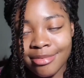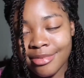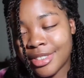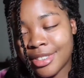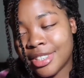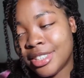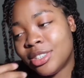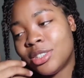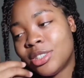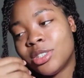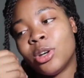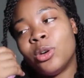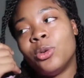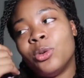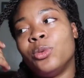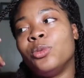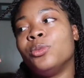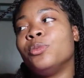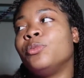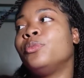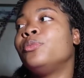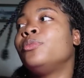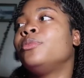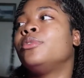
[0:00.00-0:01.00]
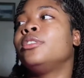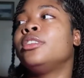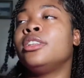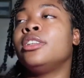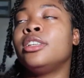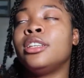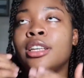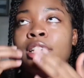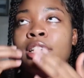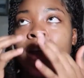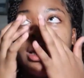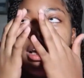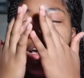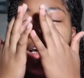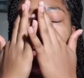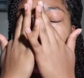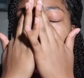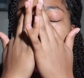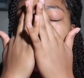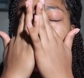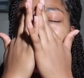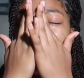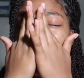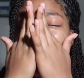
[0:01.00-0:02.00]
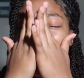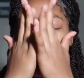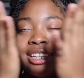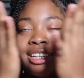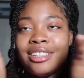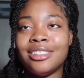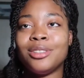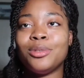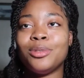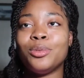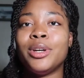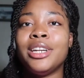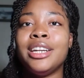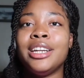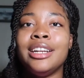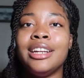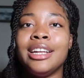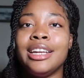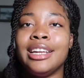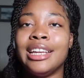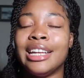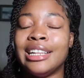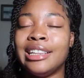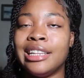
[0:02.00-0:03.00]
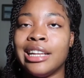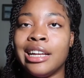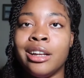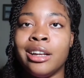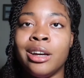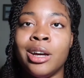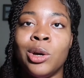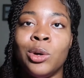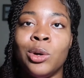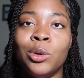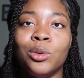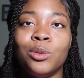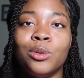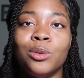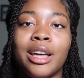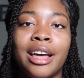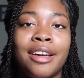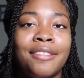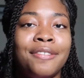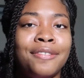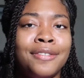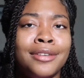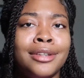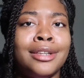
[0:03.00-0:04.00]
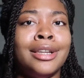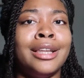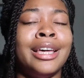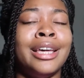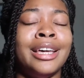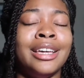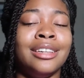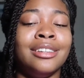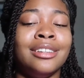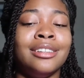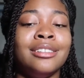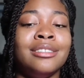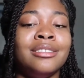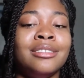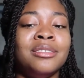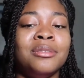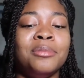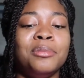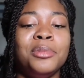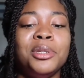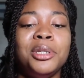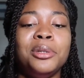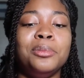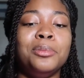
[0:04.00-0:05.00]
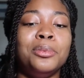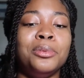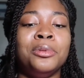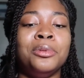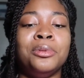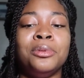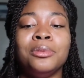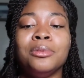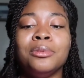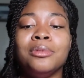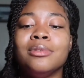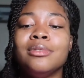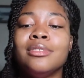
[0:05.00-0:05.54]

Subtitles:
so I just wanted to get that out. I feel like people